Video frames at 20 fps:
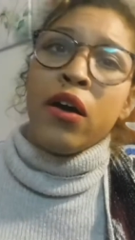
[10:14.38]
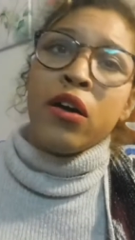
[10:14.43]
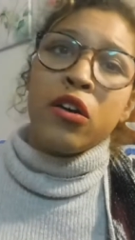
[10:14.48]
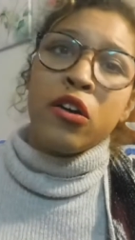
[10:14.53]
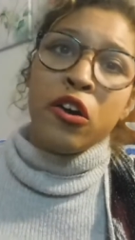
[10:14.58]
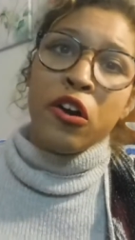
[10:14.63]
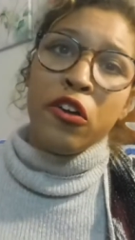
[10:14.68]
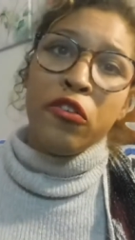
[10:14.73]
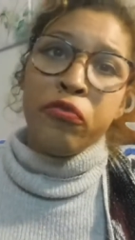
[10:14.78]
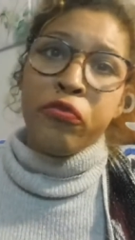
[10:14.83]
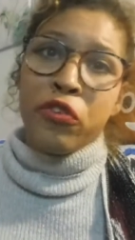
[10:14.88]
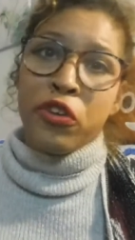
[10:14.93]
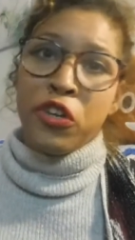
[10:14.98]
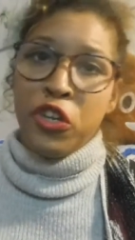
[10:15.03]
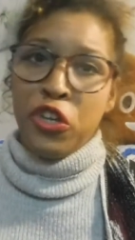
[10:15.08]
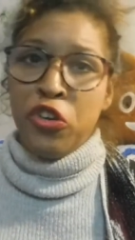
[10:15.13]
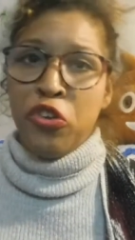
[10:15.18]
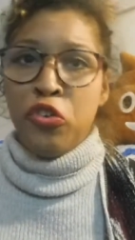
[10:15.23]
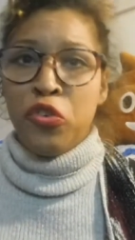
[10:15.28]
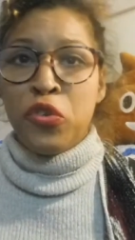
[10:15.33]
good for
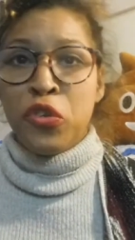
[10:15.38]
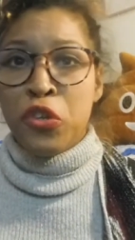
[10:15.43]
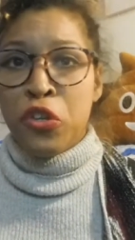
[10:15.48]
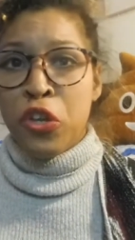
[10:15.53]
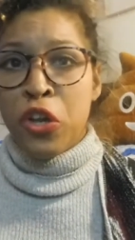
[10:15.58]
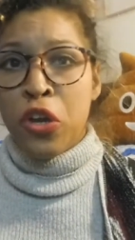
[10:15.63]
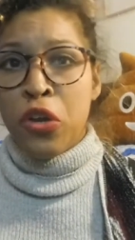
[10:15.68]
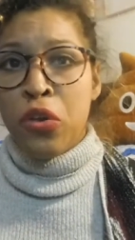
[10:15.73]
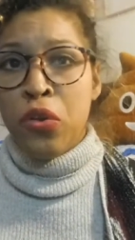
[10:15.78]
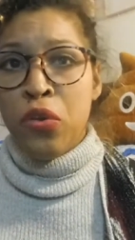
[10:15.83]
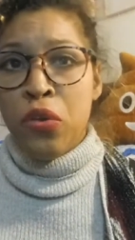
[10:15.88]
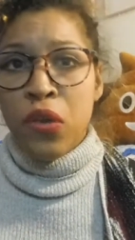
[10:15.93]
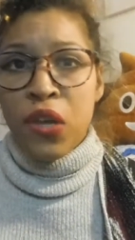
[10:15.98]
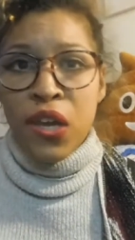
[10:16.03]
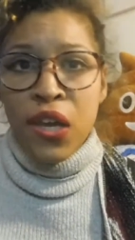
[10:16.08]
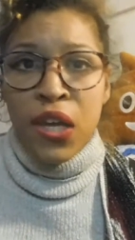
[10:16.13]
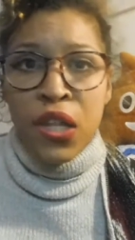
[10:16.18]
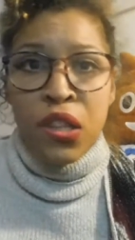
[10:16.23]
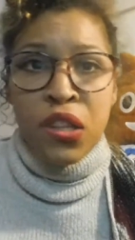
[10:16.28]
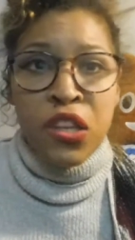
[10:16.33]
you, you know?
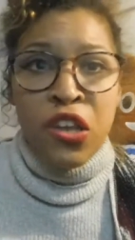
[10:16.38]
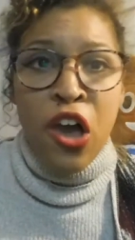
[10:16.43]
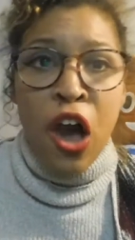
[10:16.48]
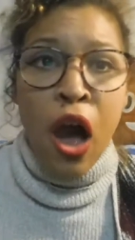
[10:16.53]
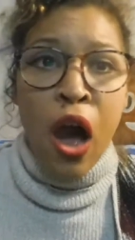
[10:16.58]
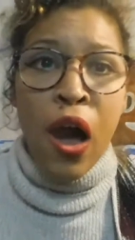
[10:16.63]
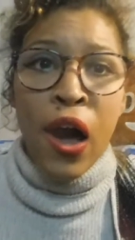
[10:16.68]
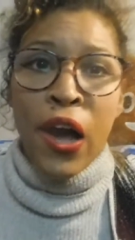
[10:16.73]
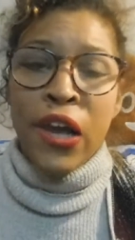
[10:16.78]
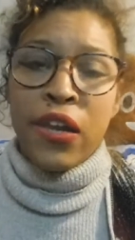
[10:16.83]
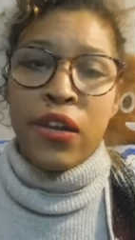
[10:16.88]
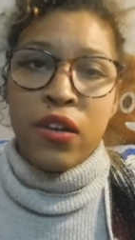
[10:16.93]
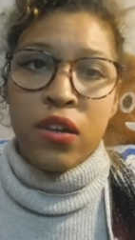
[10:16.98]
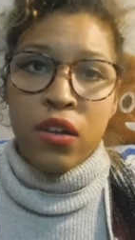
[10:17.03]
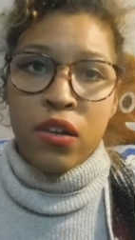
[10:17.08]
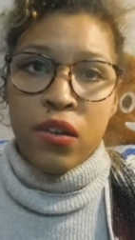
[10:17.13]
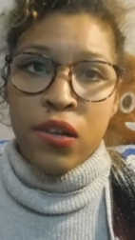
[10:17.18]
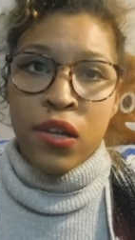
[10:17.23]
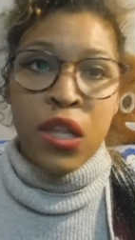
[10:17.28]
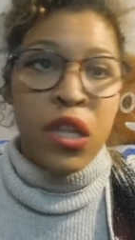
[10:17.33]
It's not.
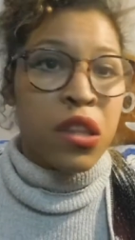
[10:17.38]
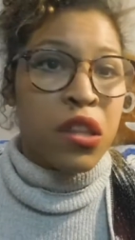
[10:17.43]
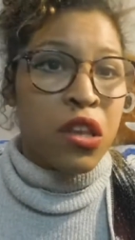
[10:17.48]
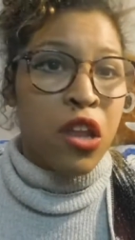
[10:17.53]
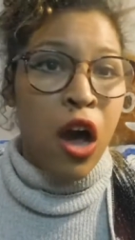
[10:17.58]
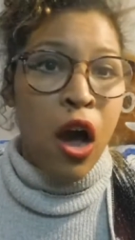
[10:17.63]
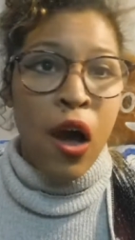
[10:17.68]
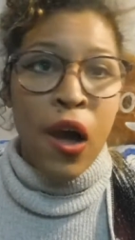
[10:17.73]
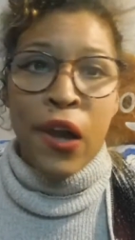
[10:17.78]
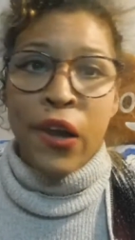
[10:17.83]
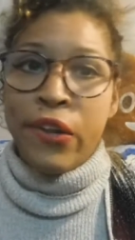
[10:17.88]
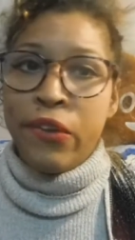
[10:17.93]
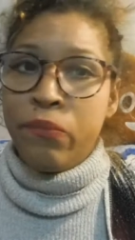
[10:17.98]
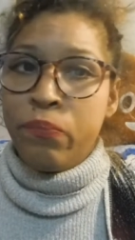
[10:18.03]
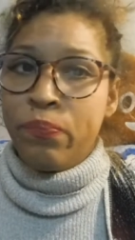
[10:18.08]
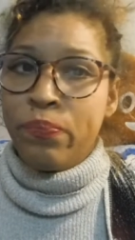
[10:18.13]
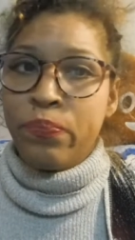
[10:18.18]
It's not.